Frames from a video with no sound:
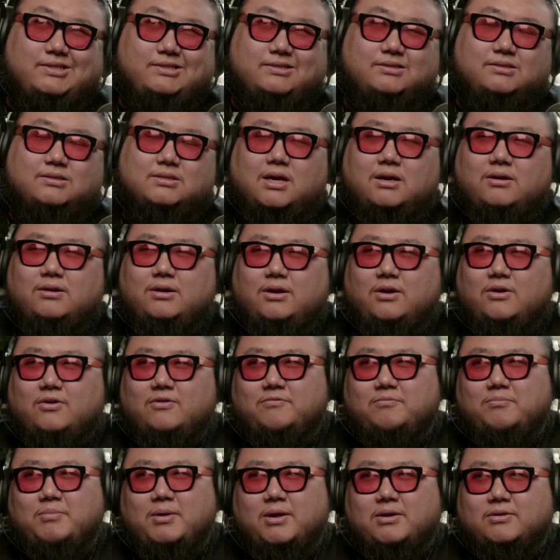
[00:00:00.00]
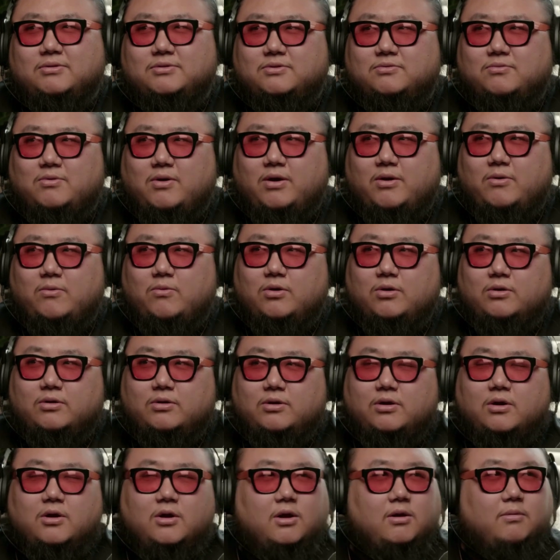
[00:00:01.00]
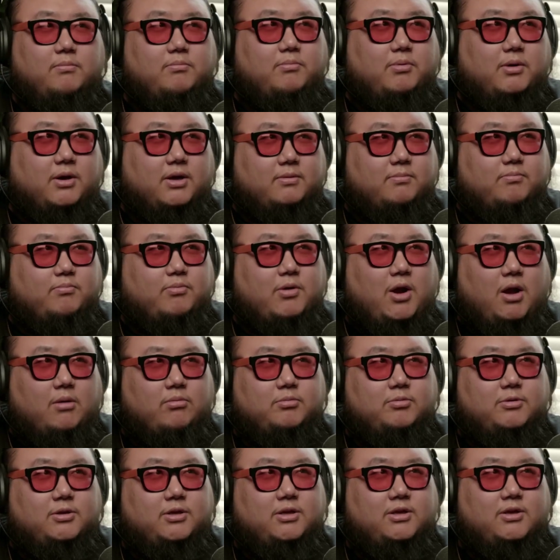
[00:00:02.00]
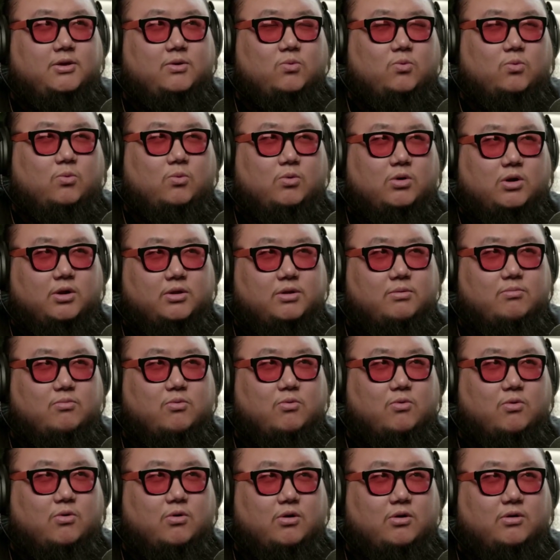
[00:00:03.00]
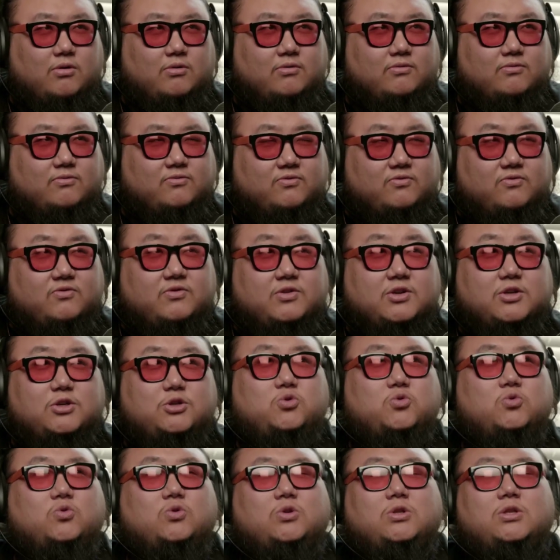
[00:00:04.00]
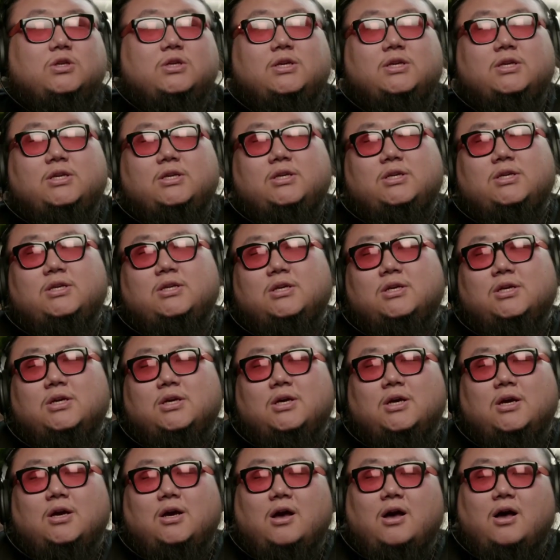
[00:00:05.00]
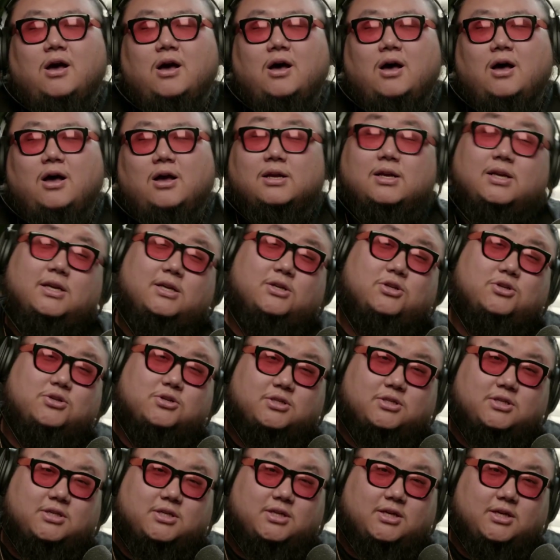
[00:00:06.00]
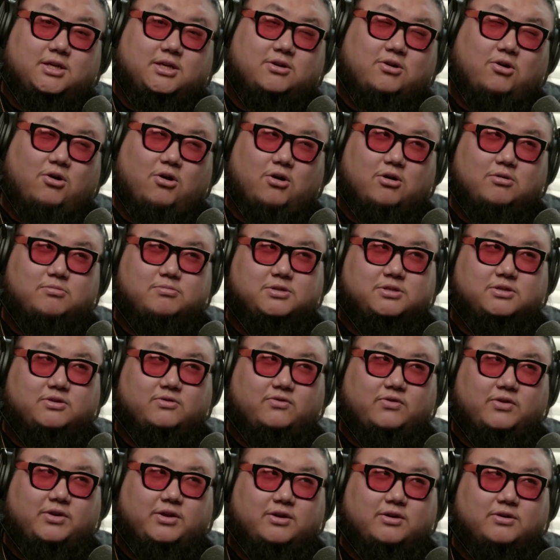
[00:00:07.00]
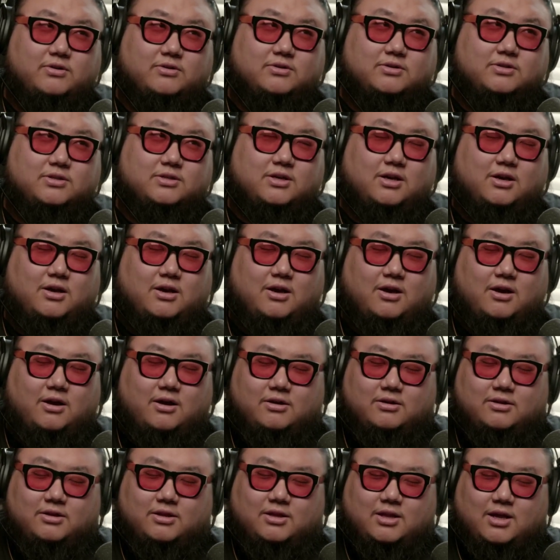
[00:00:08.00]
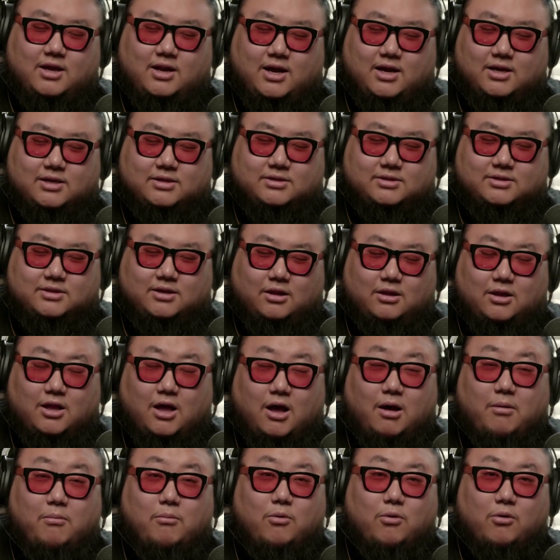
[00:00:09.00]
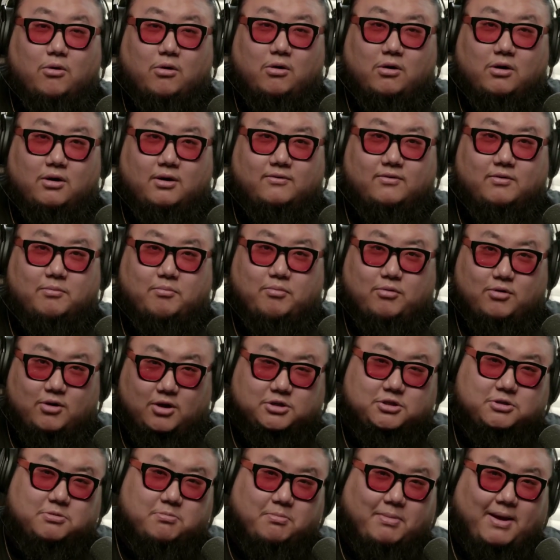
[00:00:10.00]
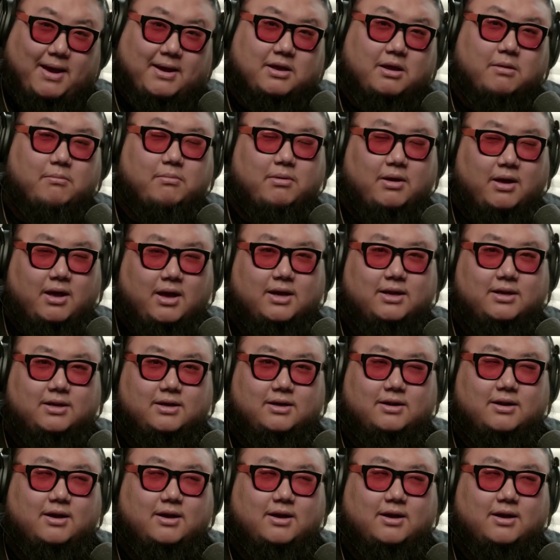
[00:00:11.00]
I don't know if better is the right word, but probably one of the more visually uh, interesting KARD music videos uh, that has a lot more of a production backing behind it.